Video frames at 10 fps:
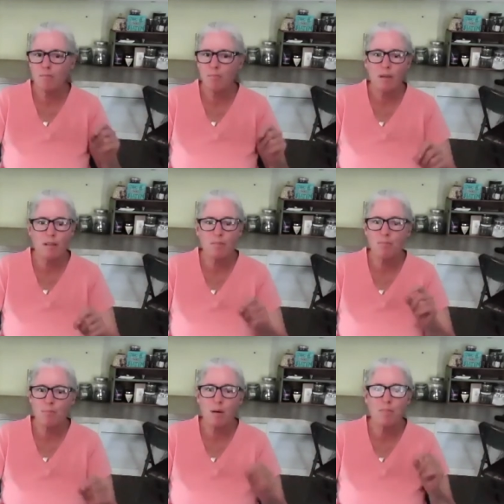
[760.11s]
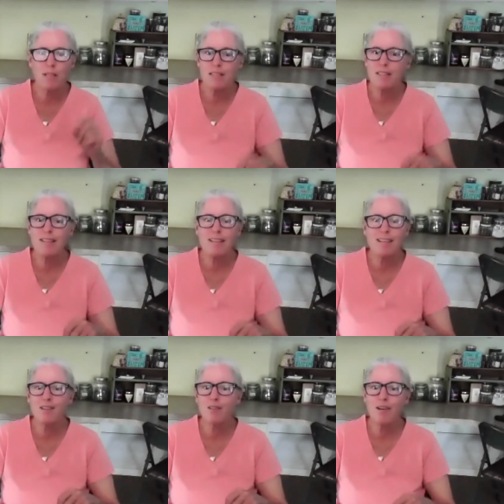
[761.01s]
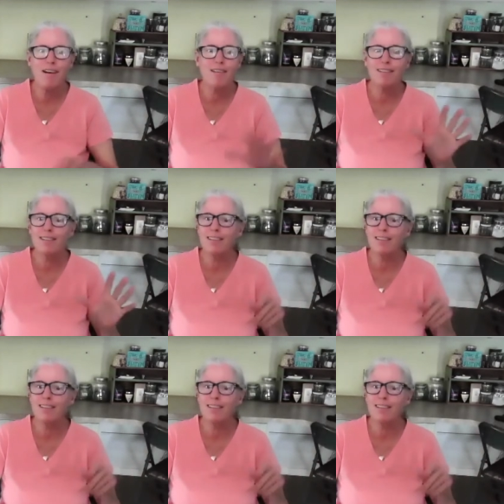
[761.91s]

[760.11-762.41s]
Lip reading: put a pumpkin seed in the ground, and